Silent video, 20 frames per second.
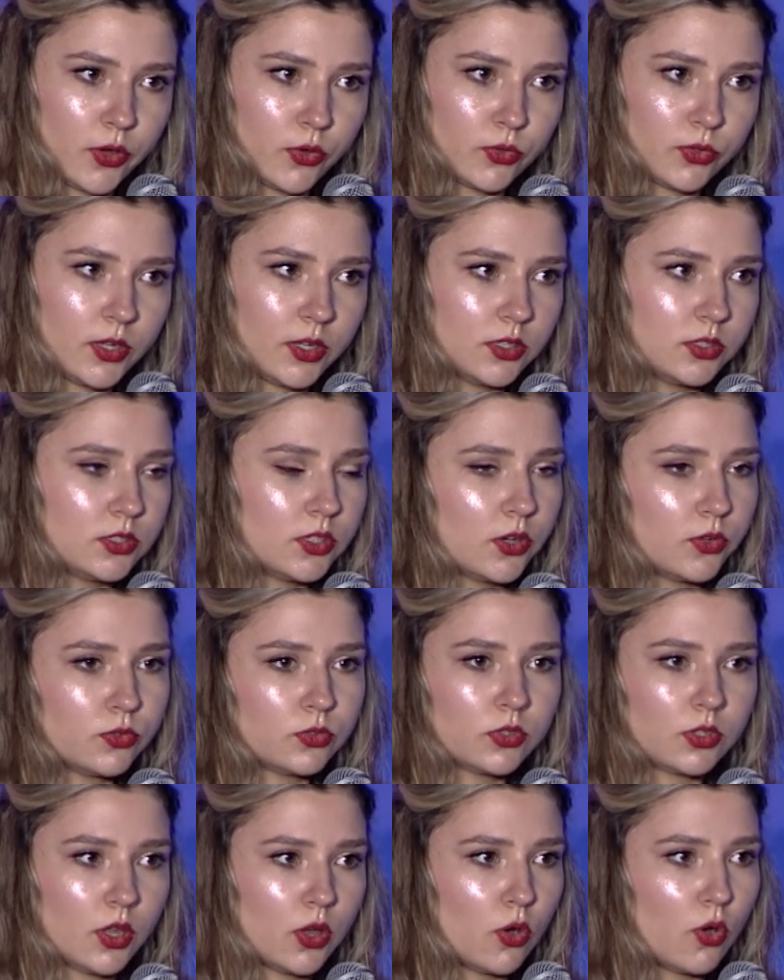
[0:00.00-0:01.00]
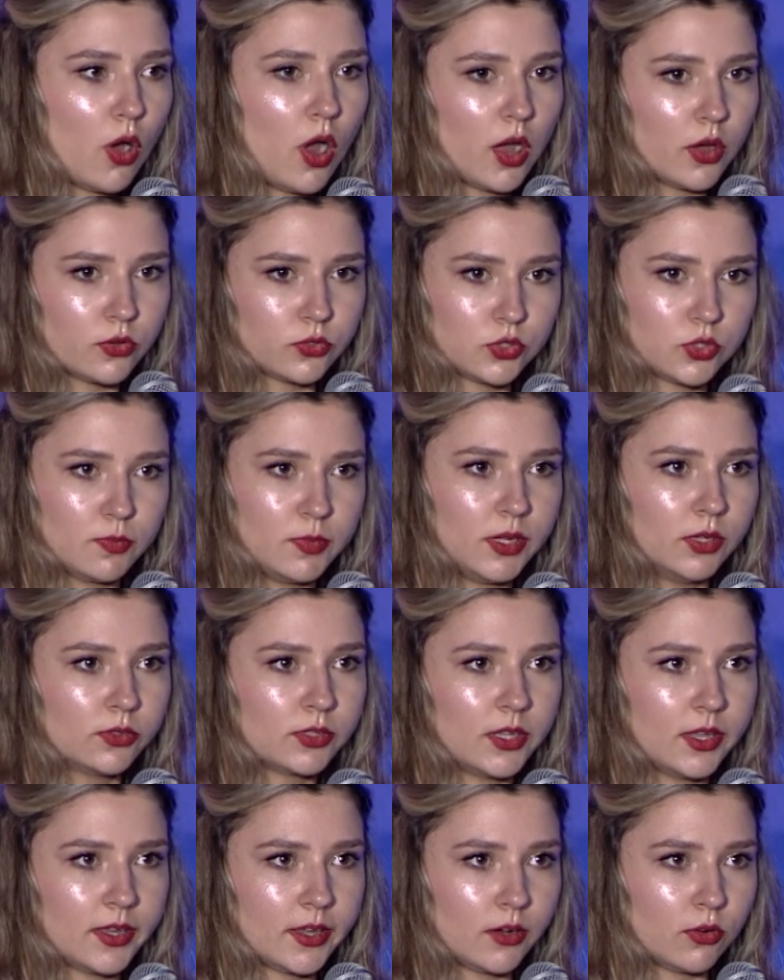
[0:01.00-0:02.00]
They don't know how to build
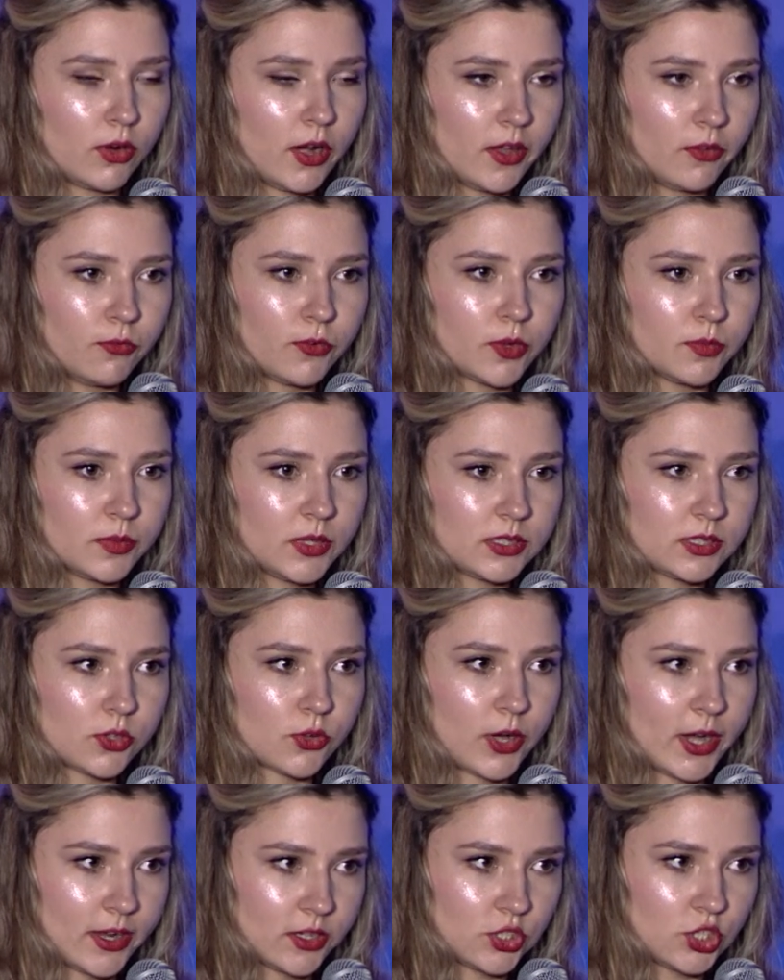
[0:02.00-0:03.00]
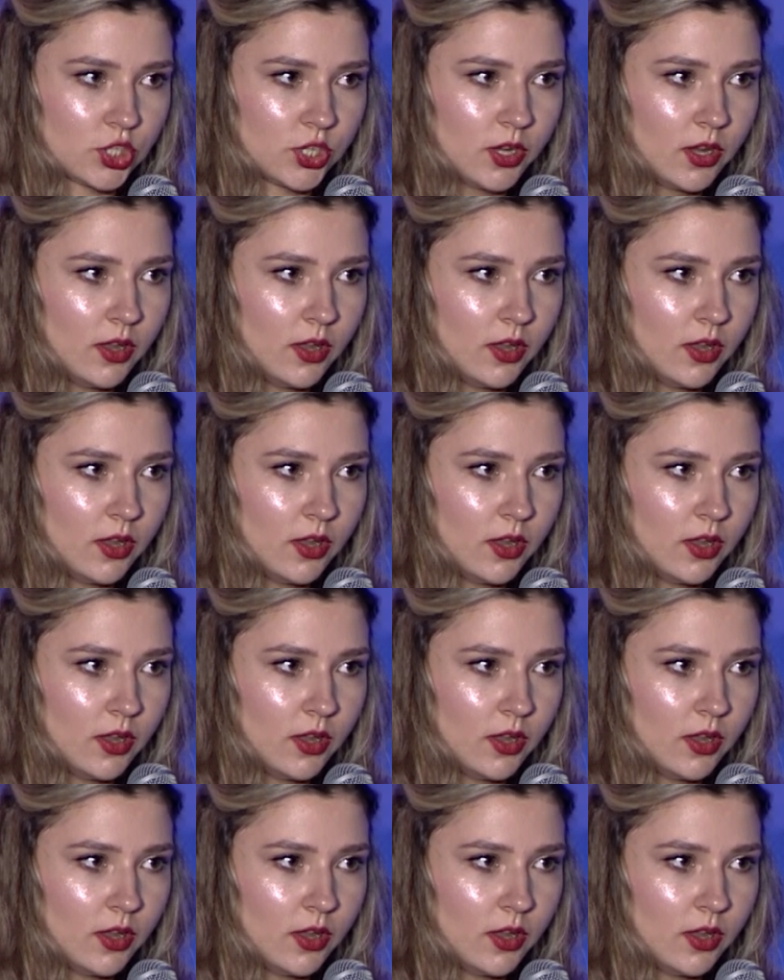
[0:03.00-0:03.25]
their life from the scratch.